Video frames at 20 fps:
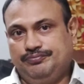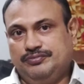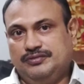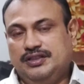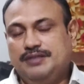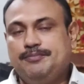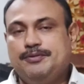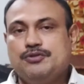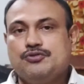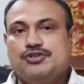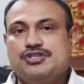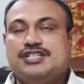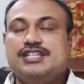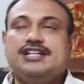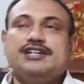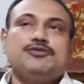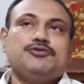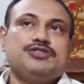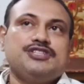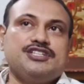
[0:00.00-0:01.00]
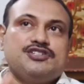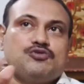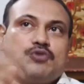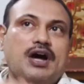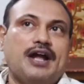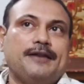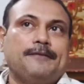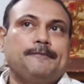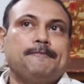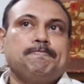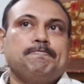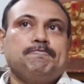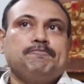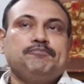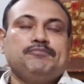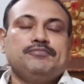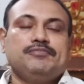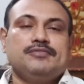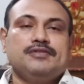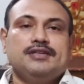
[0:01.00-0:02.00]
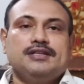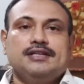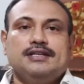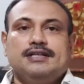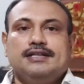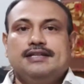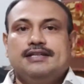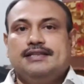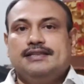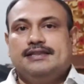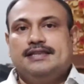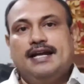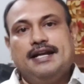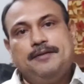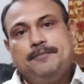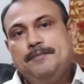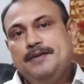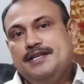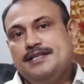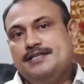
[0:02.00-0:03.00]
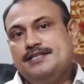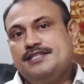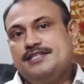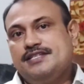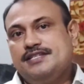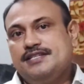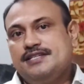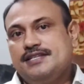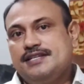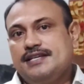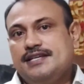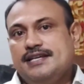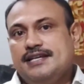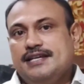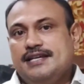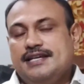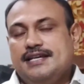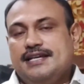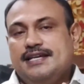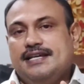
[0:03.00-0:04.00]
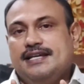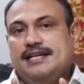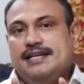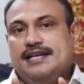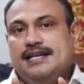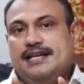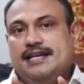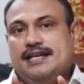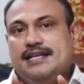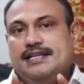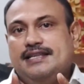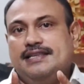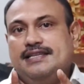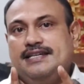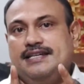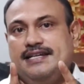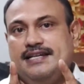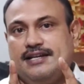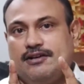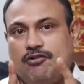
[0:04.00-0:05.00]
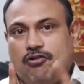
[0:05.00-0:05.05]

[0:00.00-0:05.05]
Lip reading: If you see to this one, that means the